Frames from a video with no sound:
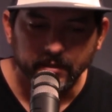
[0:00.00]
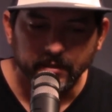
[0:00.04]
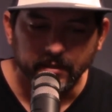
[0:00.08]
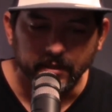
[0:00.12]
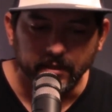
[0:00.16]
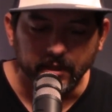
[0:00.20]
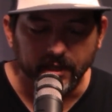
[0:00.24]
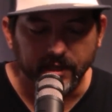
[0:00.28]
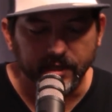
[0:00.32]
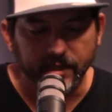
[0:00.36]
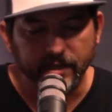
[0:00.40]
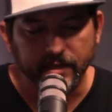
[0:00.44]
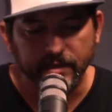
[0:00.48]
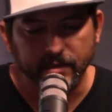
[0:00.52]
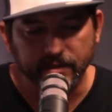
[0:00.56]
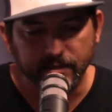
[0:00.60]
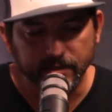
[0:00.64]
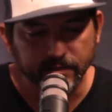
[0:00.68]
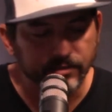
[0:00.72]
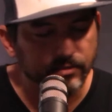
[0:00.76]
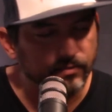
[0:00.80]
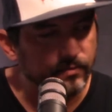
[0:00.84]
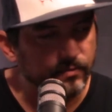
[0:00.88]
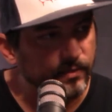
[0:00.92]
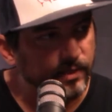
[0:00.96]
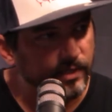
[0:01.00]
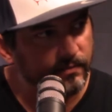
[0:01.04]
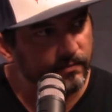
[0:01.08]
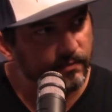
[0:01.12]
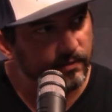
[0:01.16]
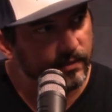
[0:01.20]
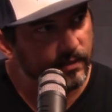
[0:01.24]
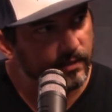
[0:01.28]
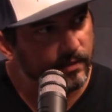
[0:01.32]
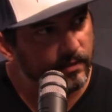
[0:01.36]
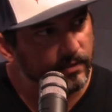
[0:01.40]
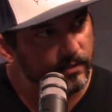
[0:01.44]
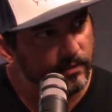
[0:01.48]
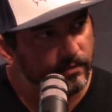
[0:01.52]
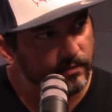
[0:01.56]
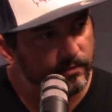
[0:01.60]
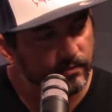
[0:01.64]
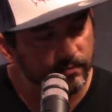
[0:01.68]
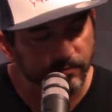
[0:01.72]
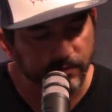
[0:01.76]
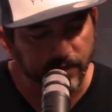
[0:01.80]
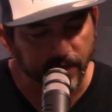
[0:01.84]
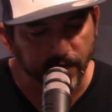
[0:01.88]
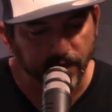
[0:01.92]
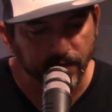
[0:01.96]
and this week we're going to do
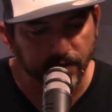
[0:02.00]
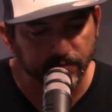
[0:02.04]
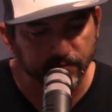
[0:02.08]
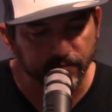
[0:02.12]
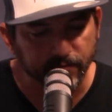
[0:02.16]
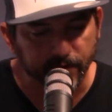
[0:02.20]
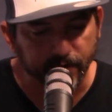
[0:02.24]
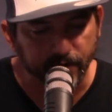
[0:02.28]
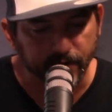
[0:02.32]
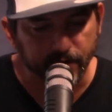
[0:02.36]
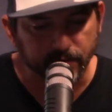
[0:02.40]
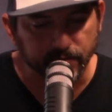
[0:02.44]
some cannon fire.